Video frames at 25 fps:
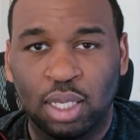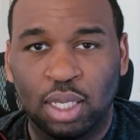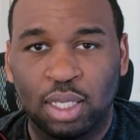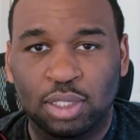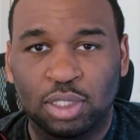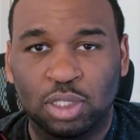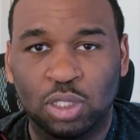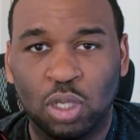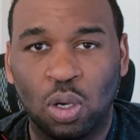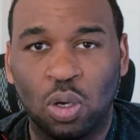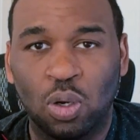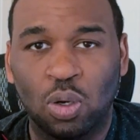
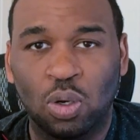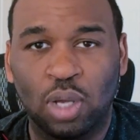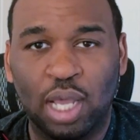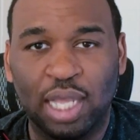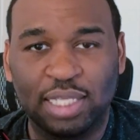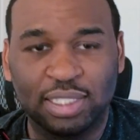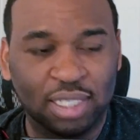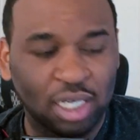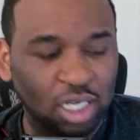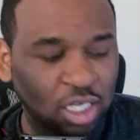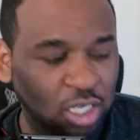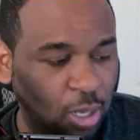So
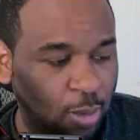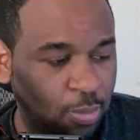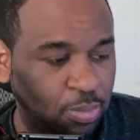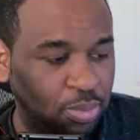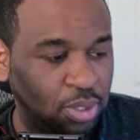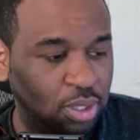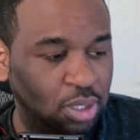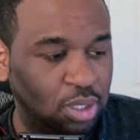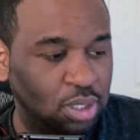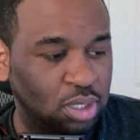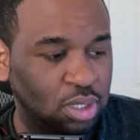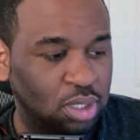as other
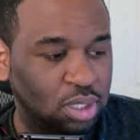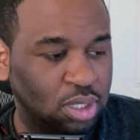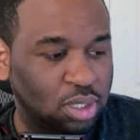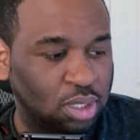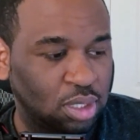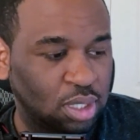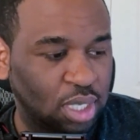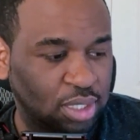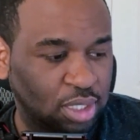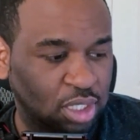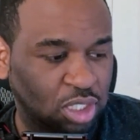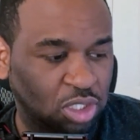companies,
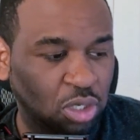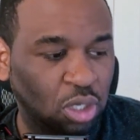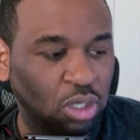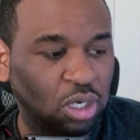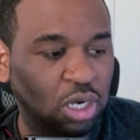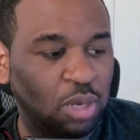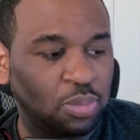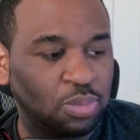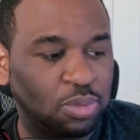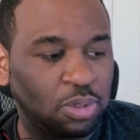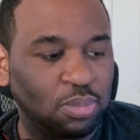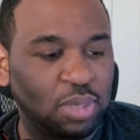as a
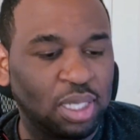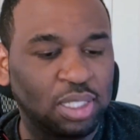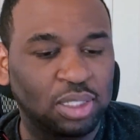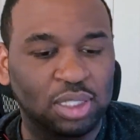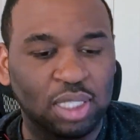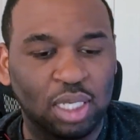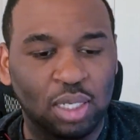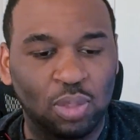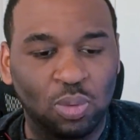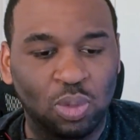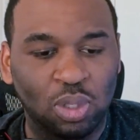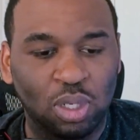startup, you might
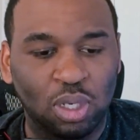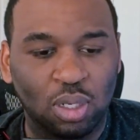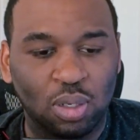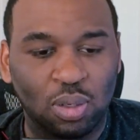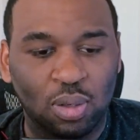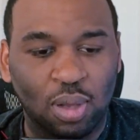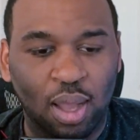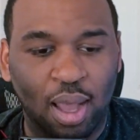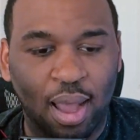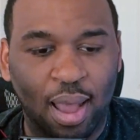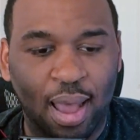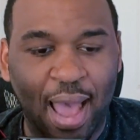say,
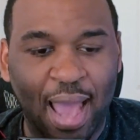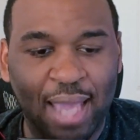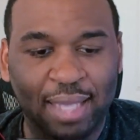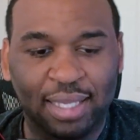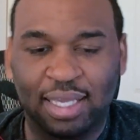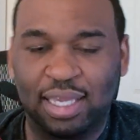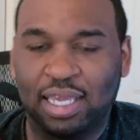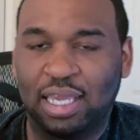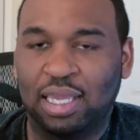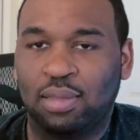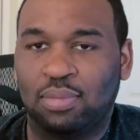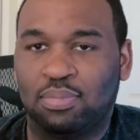well, I
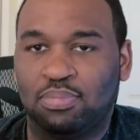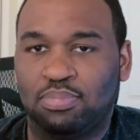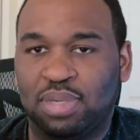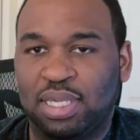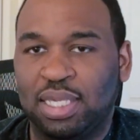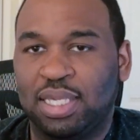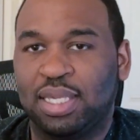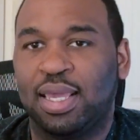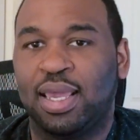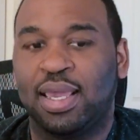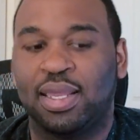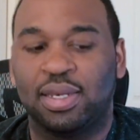can't
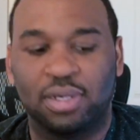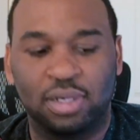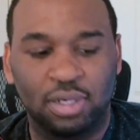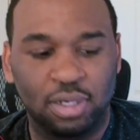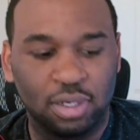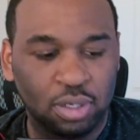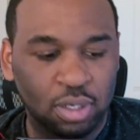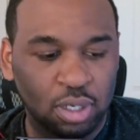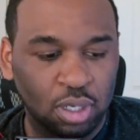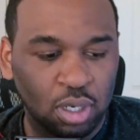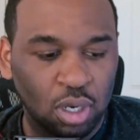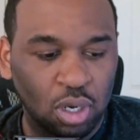be
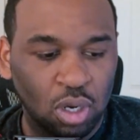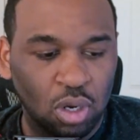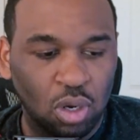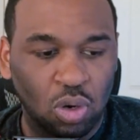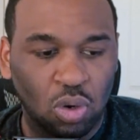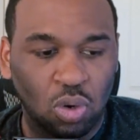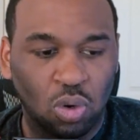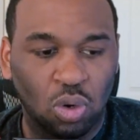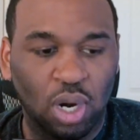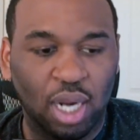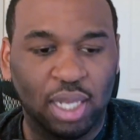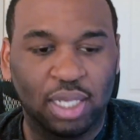hidden,
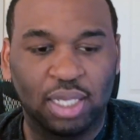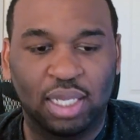or I